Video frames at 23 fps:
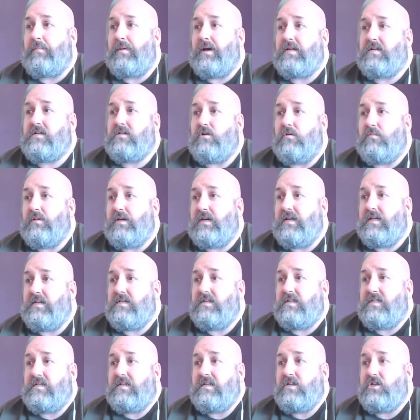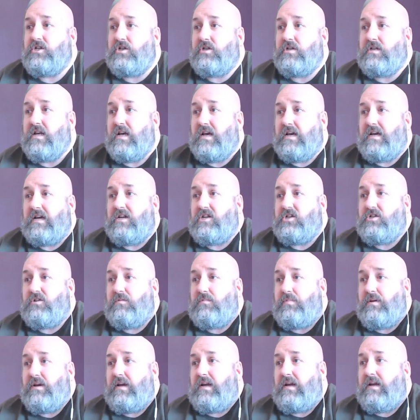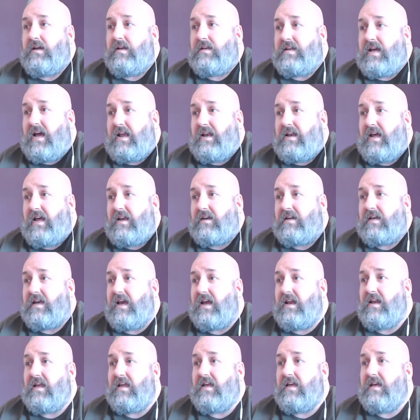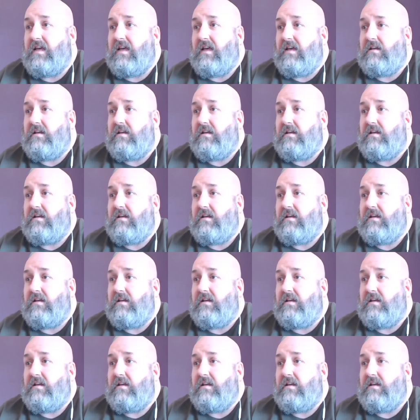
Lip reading: But as Tompkins is injured, it should be Dan and Kelly.